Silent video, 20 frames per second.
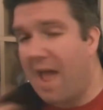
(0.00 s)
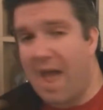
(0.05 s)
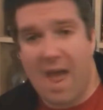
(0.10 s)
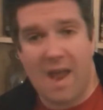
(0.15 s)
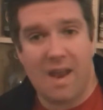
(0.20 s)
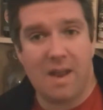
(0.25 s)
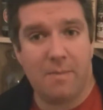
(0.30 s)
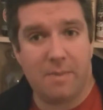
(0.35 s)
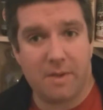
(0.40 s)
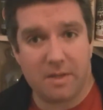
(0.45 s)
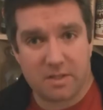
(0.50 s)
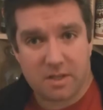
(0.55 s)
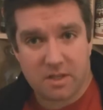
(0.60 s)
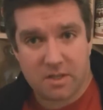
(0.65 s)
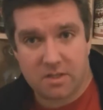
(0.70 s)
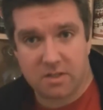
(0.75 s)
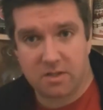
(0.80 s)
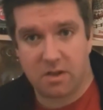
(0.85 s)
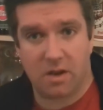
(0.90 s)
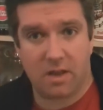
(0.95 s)
any
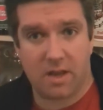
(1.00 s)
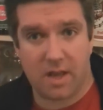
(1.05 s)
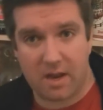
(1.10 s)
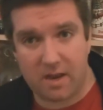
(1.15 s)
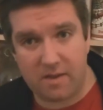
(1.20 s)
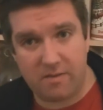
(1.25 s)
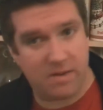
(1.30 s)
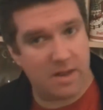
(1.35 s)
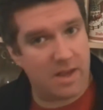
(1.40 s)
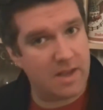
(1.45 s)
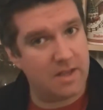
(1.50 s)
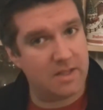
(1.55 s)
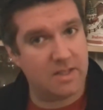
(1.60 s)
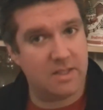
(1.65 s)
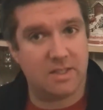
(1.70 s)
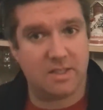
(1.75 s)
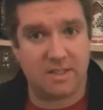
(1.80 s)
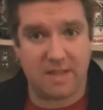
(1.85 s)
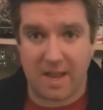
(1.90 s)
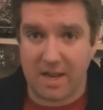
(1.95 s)
business has got to kind of like
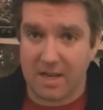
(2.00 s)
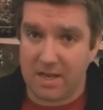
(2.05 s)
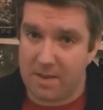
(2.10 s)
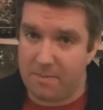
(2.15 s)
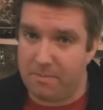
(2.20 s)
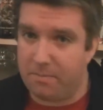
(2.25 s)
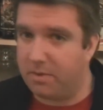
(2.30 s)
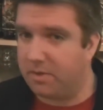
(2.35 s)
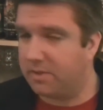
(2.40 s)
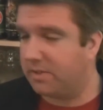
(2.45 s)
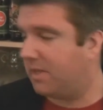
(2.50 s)
stay nimble,